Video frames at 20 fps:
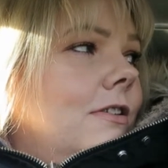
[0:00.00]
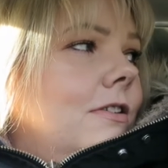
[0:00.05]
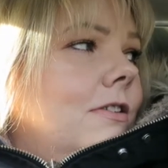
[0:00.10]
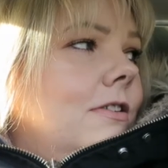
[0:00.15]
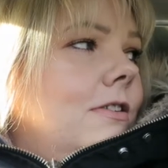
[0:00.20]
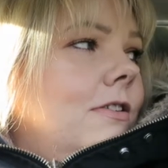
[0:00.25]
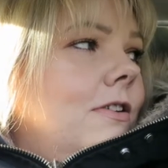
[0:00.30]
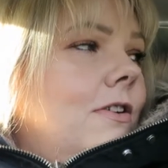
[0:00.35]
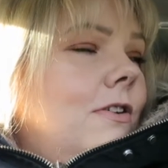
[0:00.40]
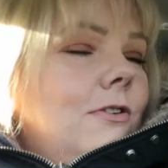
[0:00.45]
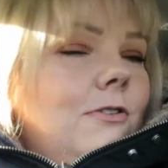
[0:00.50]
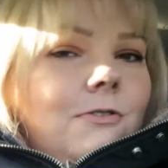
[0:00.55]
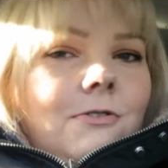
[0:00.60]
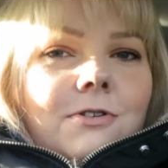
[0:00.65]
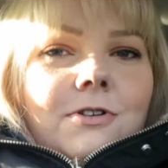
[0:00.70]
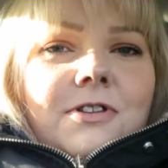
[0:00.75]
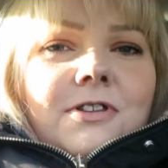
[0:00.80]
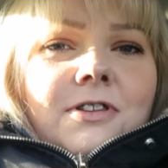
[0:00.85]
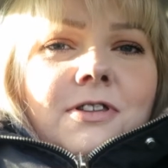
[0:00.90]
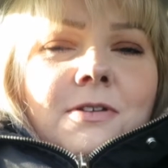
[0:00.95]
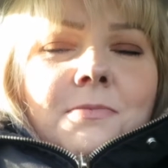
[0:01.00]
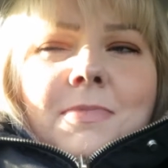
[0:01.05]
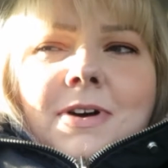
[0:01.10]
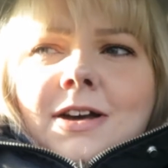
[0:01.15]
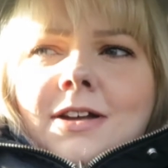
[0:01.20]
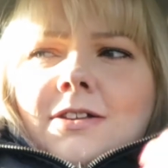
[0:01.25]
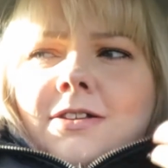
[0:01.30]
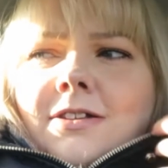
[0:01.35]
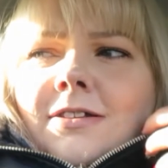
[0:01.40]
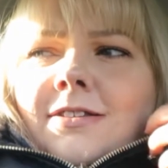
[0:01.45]
So you
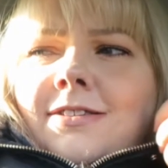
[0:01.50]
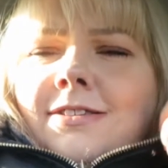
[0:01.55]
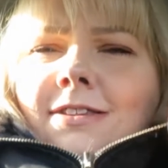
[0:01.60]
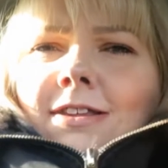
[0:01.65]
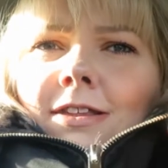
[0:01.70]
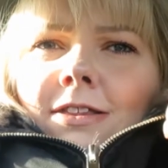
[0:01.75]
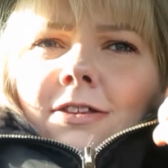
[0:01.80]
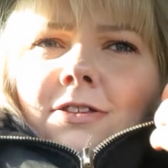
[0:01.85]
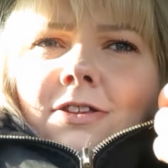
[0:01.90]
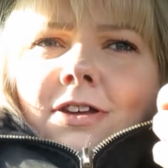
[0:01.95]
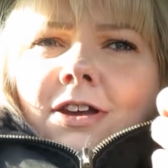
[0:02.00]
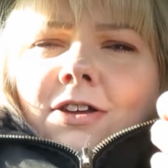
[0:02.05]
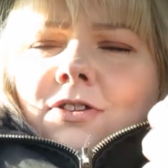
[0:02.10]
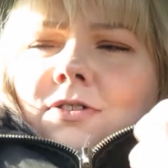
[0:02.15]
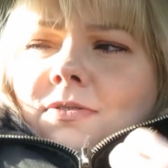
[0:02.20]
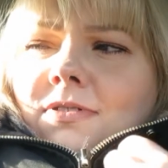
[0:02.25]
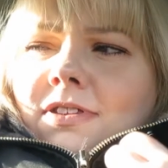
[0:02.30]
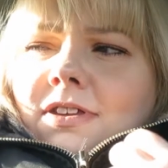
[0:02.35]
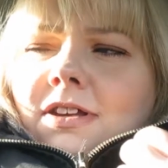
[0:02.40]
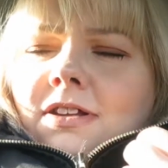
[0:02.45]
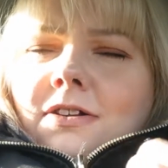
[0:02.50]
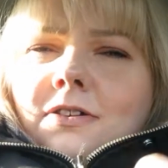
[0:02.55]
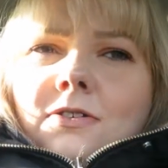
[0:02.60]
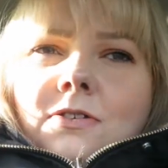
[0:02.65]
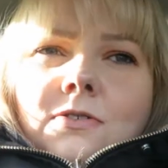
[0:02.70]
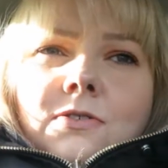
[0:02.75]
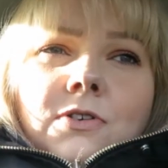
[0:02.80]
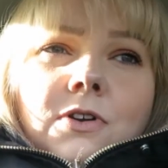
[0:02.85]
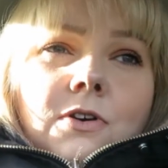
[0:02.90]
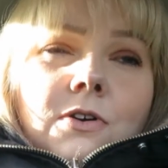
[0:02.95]
might see the change of scene, I
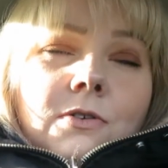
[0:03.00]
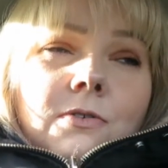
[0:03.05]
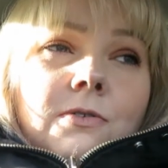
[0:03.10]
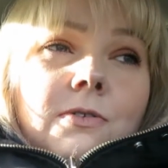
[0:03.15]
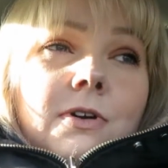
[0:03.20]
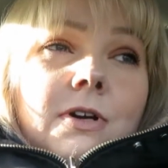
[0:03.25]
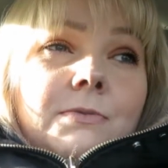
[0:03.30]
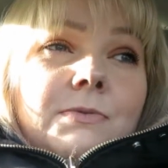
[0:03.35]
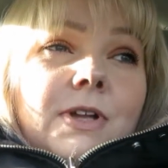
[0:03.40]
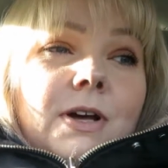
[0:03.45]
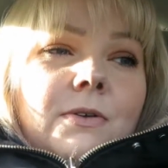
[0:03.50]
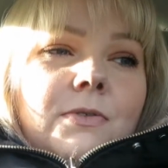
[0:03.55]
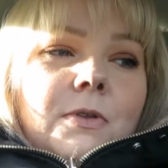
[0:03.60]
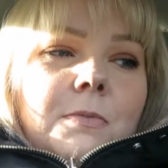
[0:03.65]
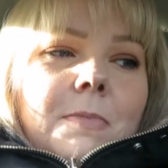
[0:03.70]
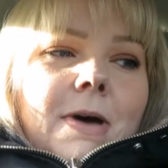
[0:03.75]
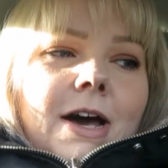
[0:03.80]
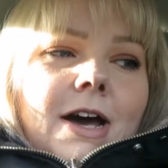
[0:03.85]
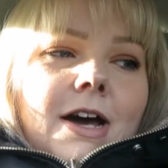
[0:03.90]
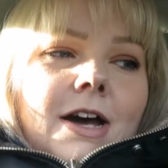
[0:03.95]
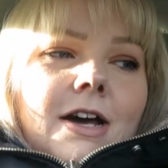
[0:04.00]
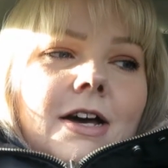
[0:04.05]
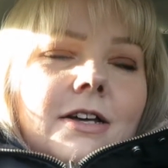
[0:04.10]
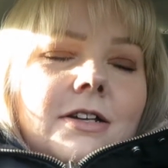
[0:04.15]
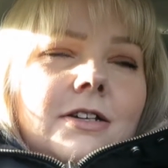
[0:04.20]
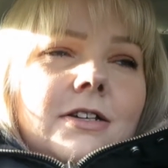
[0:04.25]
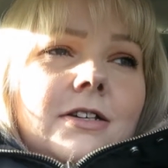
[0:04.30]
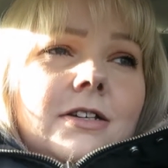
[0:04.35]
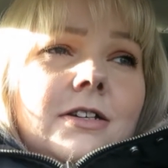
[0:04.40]
don't know. I'm down the park.